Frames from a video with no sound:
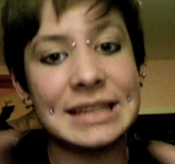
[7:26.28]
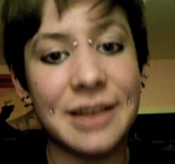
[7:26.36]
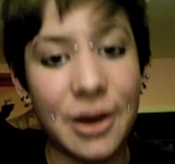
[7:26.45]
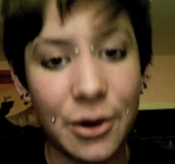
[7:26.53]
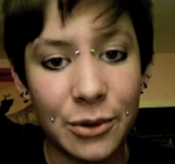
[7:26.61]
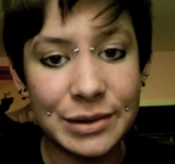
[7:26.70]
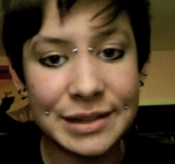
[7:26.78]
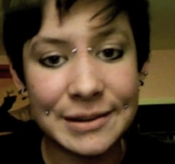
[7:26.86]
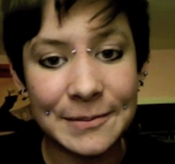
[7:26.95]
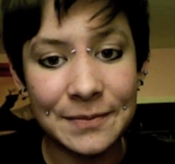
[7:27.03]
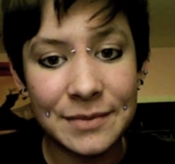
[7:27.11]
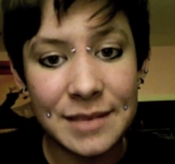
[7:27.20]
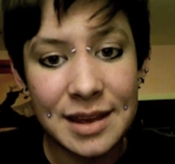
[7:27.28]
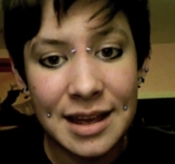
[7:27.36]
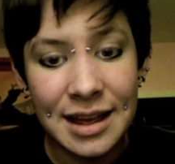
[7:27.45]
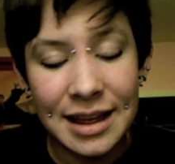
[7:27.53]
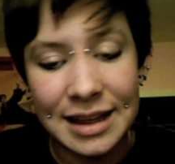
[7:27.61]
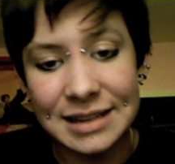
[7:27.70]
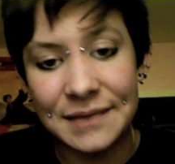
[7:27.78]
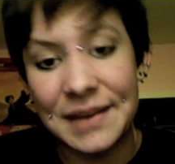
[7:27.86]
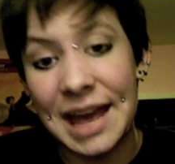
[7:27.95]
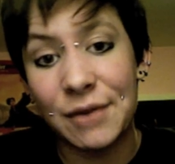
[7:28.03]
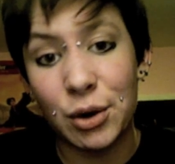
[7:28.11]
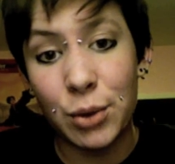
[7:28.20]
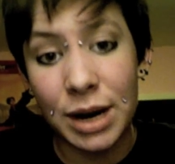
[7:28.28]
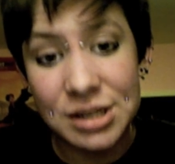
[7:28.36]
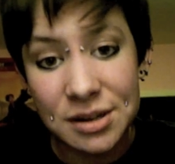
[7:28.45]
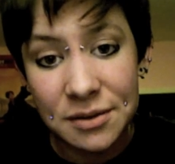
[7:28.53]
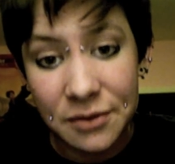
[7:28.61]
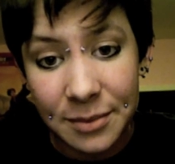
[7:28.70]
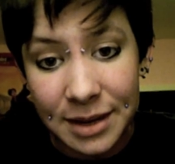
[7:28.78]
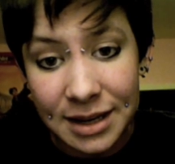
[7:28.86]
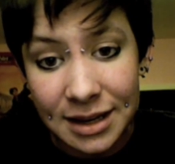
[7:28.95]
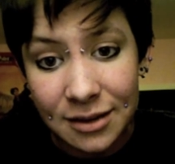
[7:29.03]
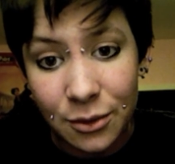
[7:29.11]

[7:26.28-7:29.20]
goes is if you have a question for me,